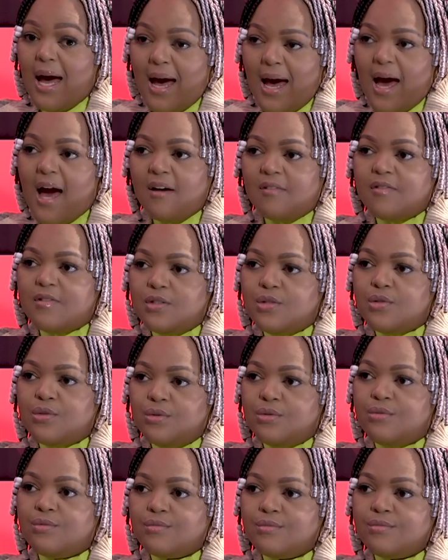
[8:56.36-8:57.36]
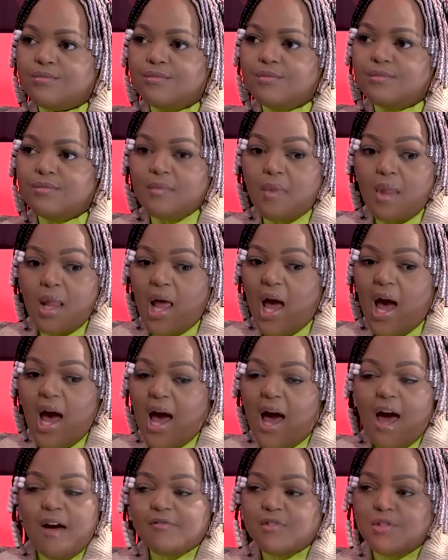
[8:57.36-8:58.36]
I have to, I
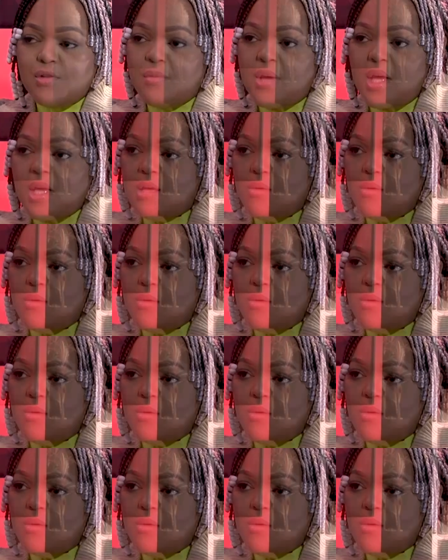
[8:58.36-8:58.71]
have to make